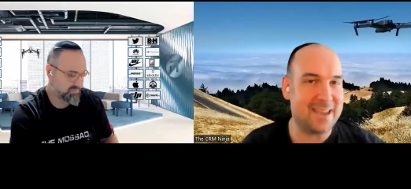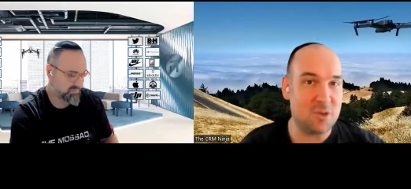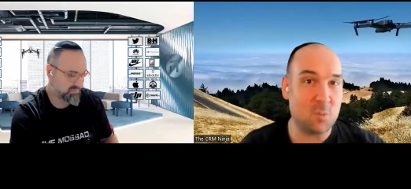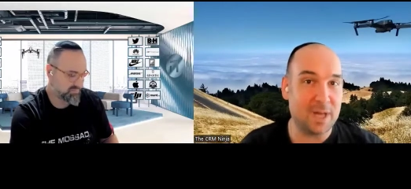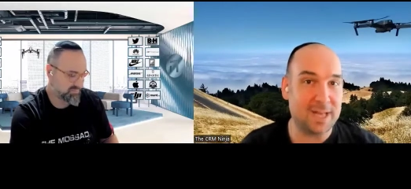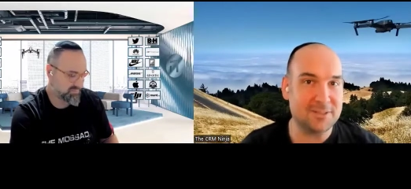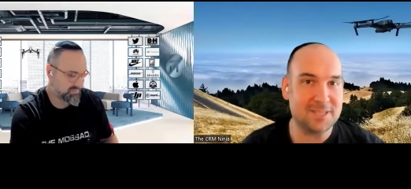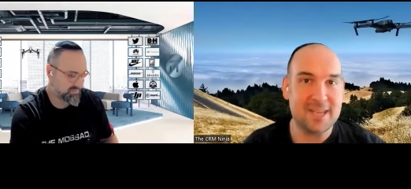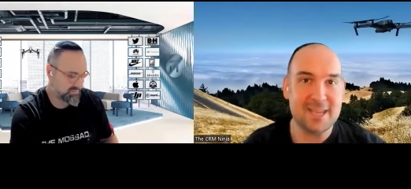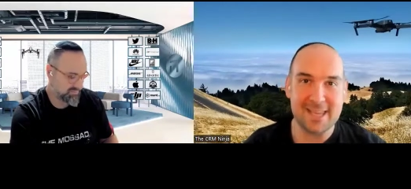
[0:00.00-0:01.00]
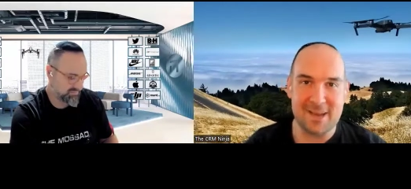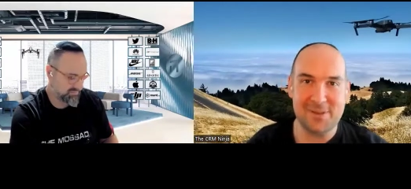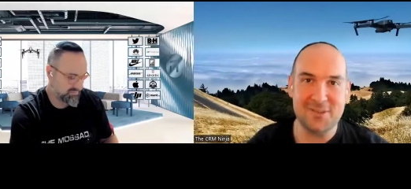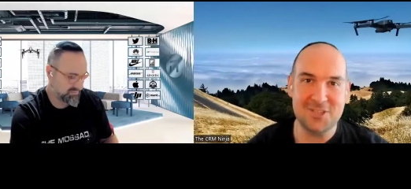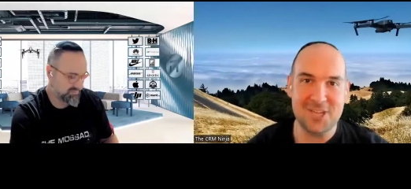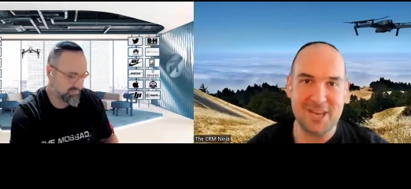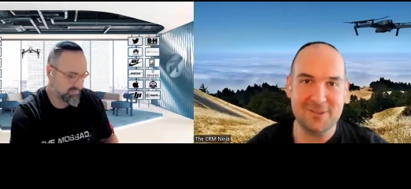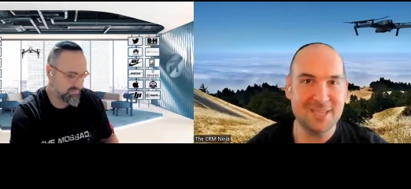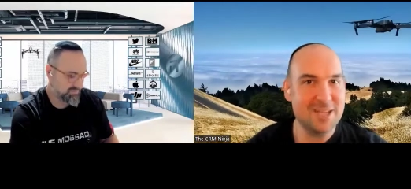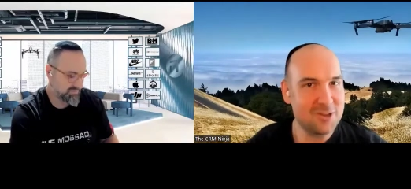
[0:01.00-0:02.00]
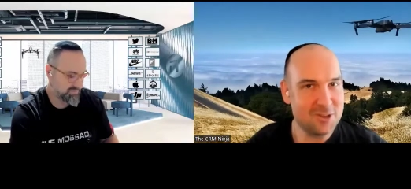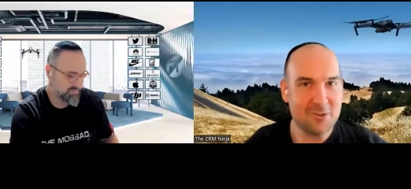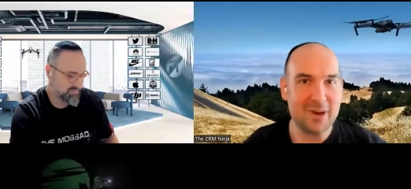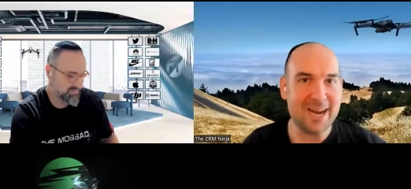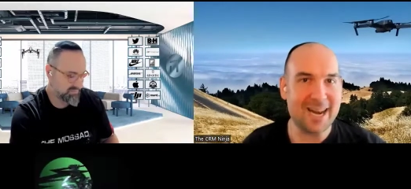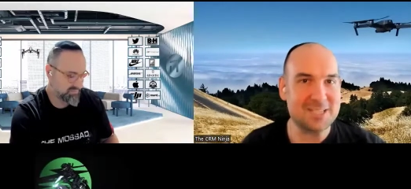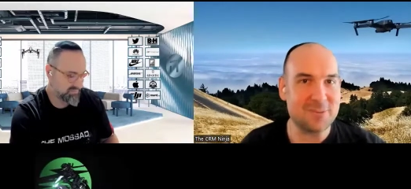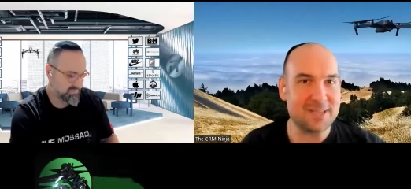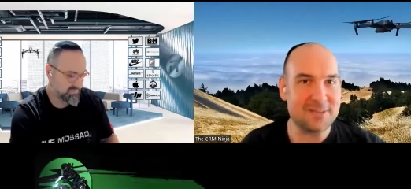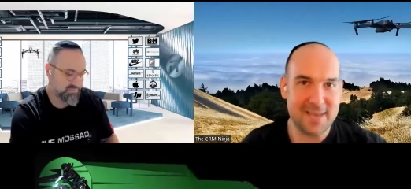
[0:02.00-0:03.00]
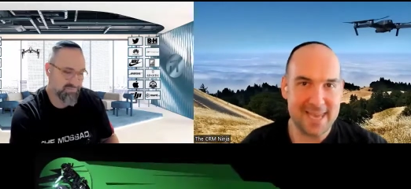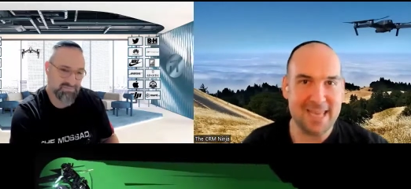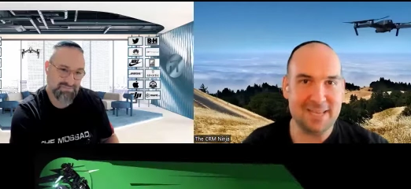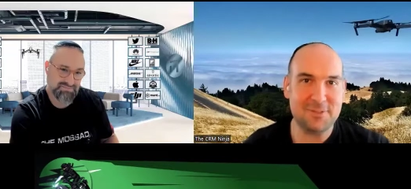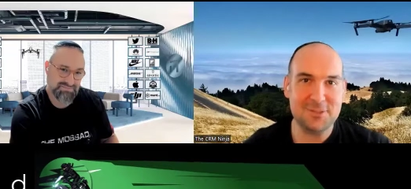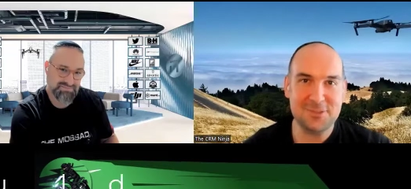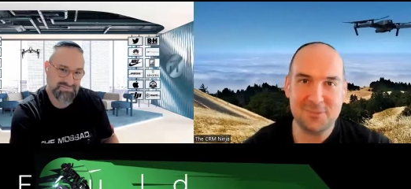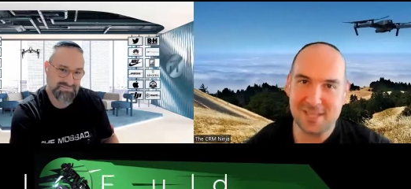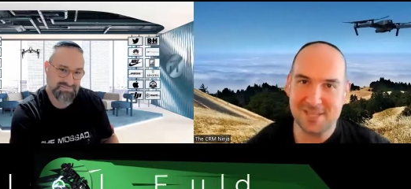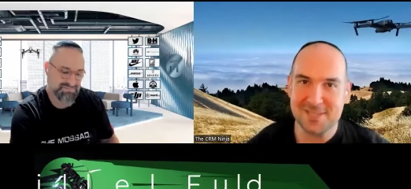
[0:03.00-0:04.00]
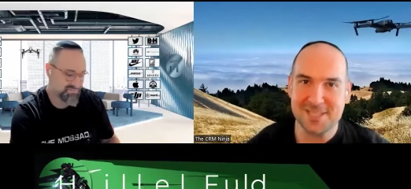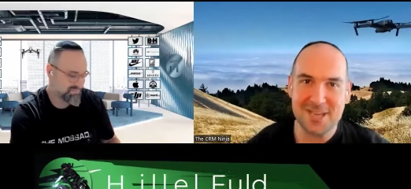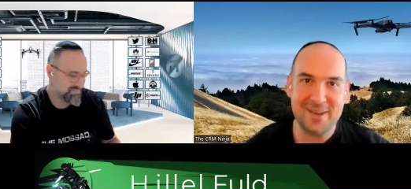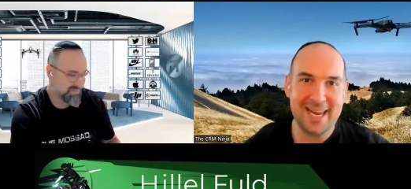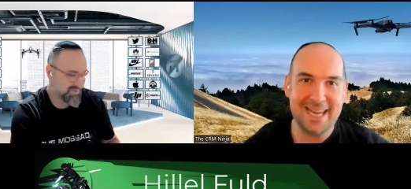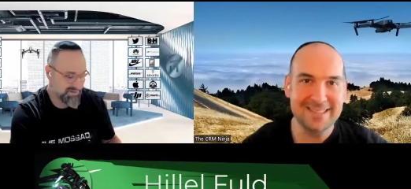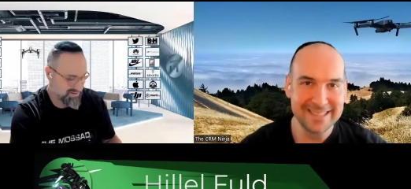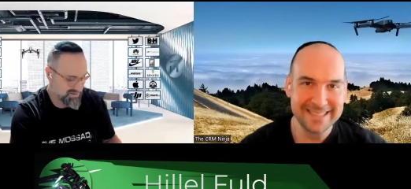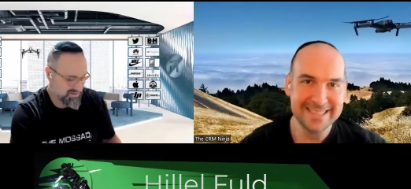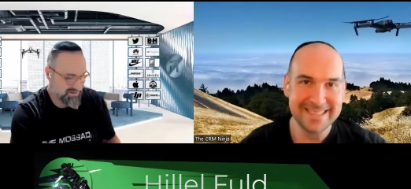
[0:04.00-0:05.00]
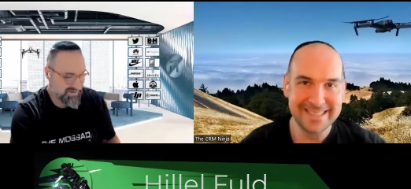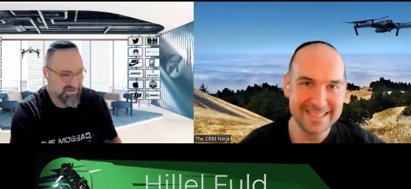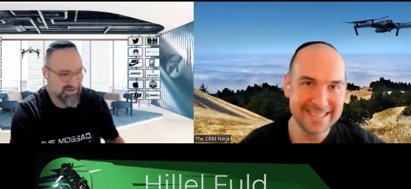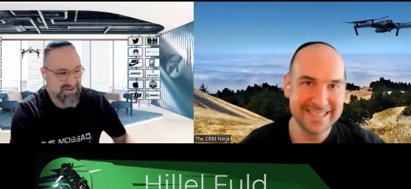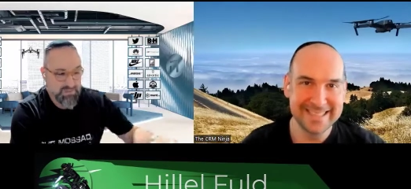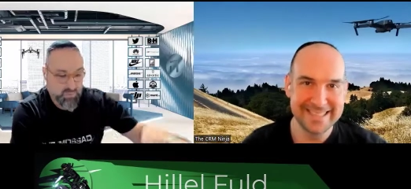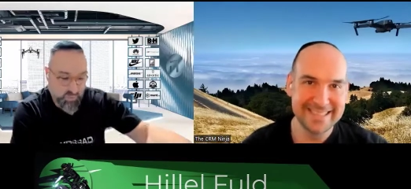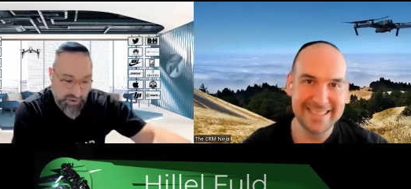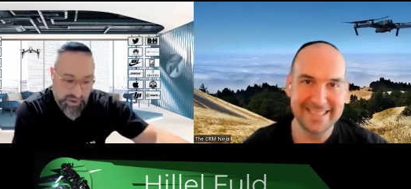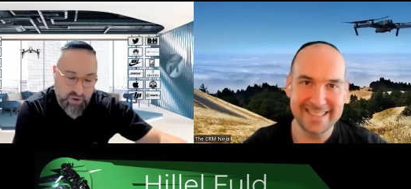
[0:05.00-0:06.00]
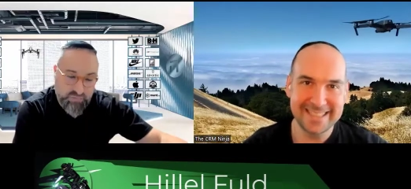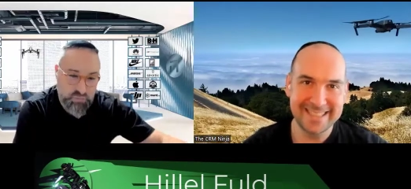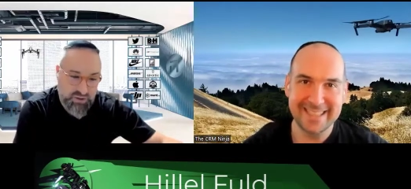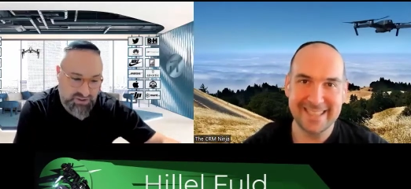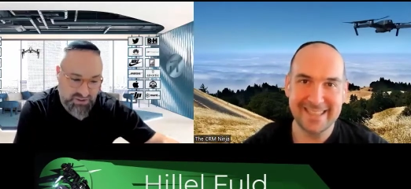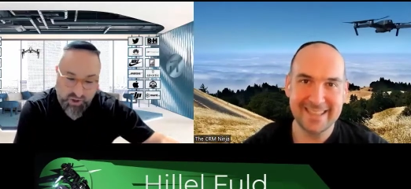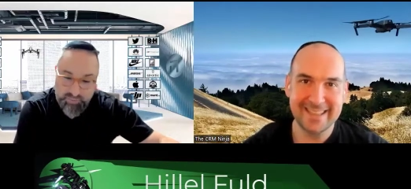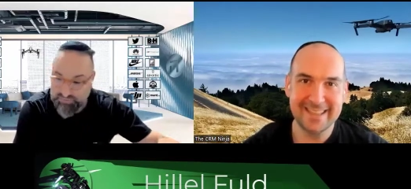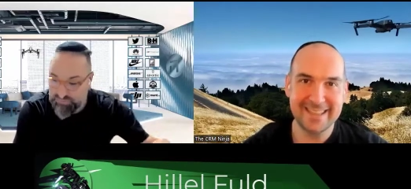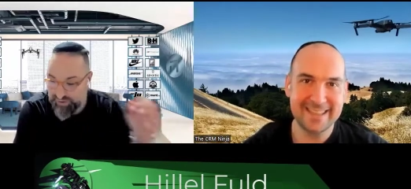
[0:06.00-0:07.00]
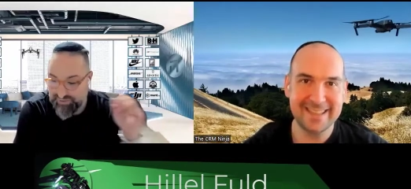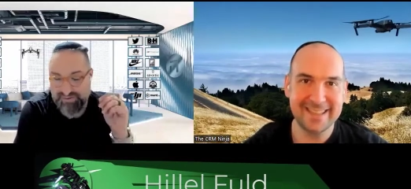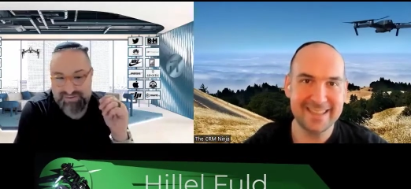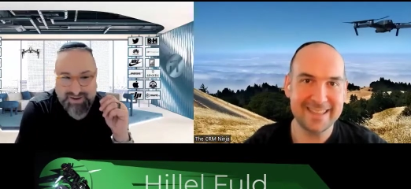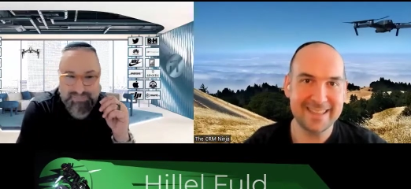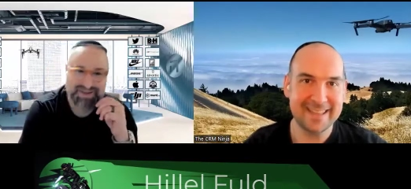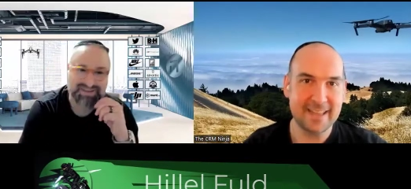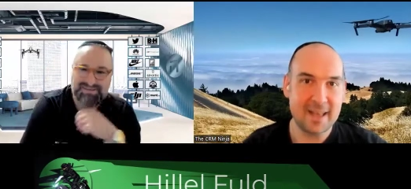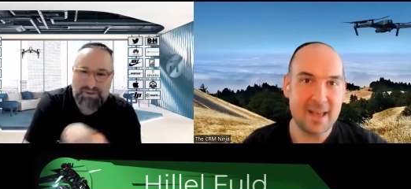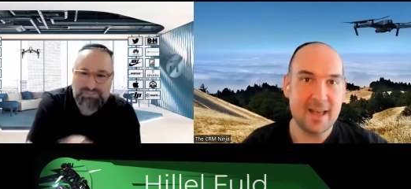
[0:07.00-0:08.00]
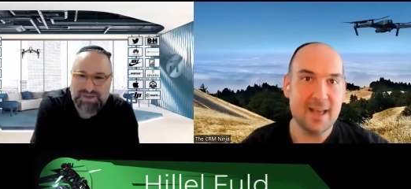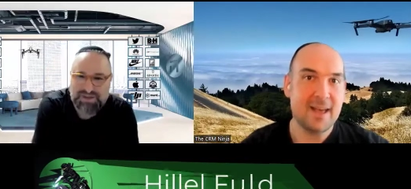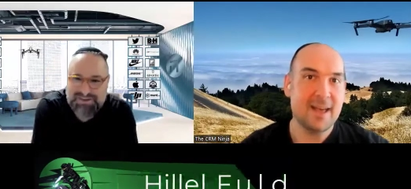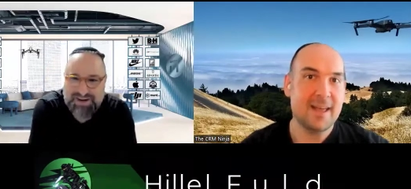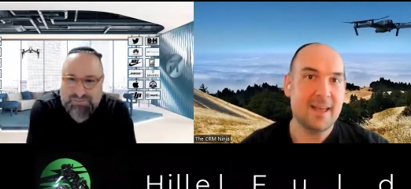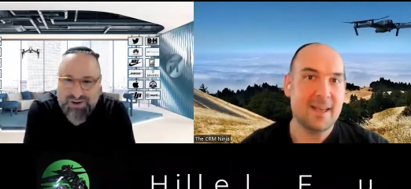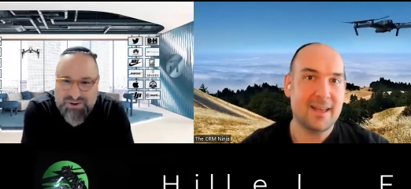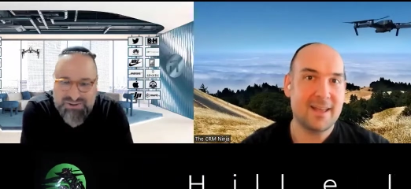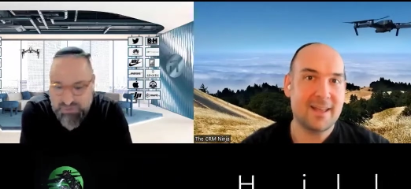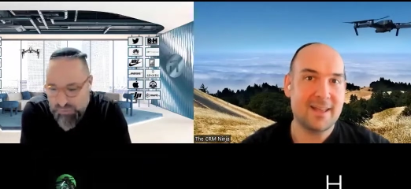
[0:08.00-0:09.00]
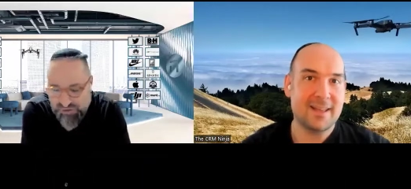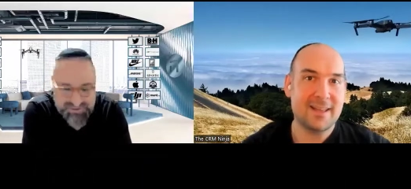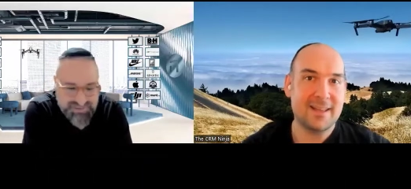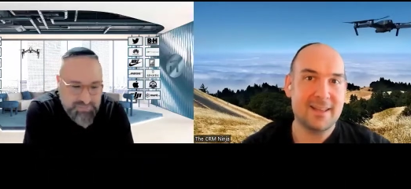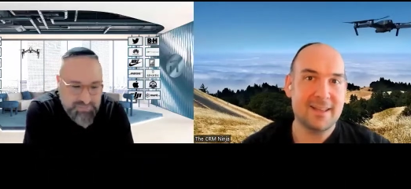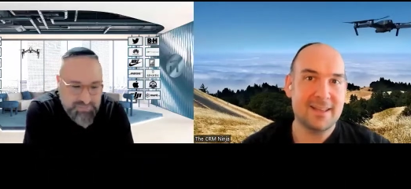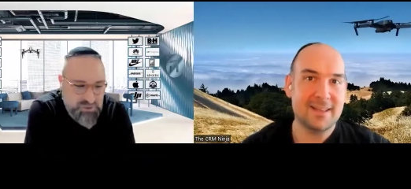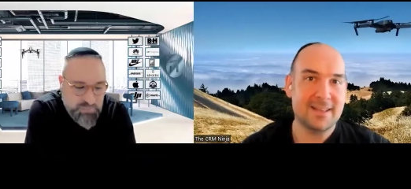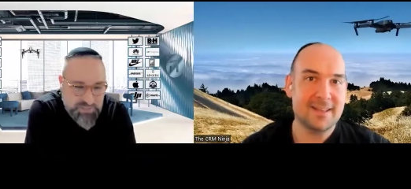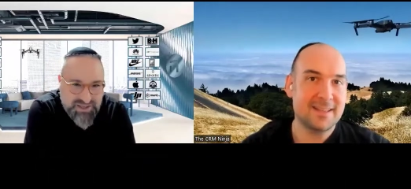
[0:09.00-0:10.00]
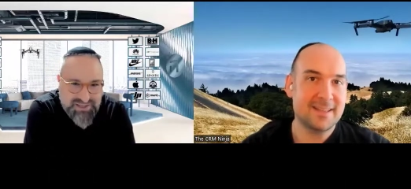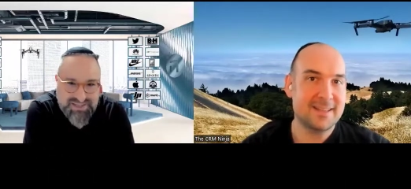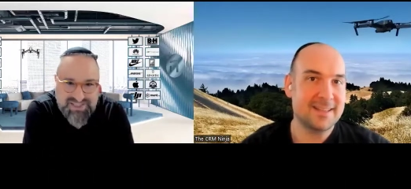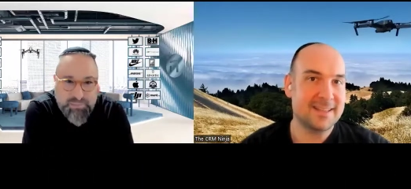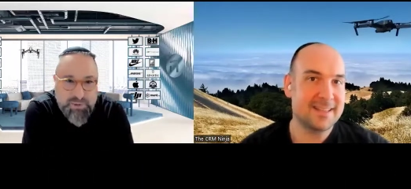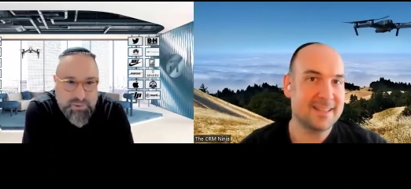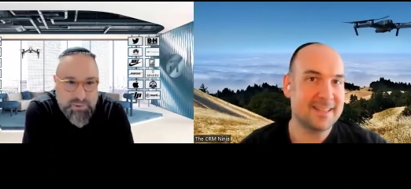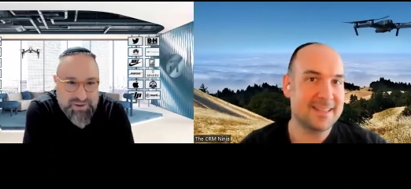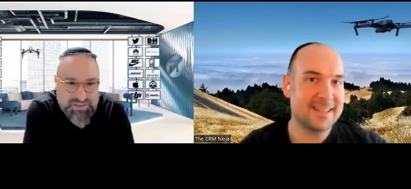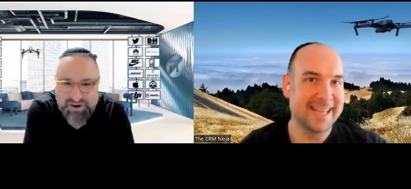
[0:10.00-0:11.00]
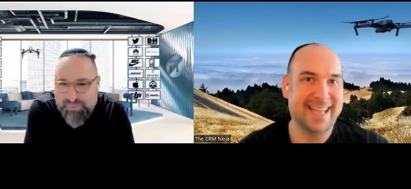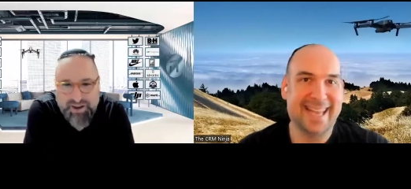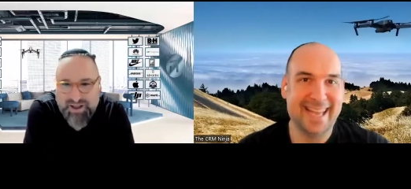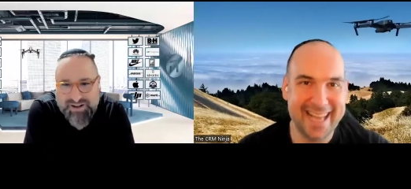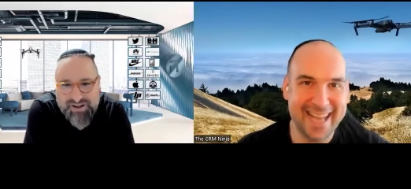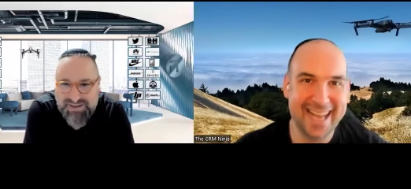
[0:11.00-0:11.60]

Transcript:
Speaker 1: in the world coming on the show. I'd like to welcome Hillel Fuld. Welcome to the show, Hillel
Speaker 2: we're not off to a good start, my friend. I'm not top 10 tech bloggers in the world. There's some stupid list that someone put me in there, but I, uh, it's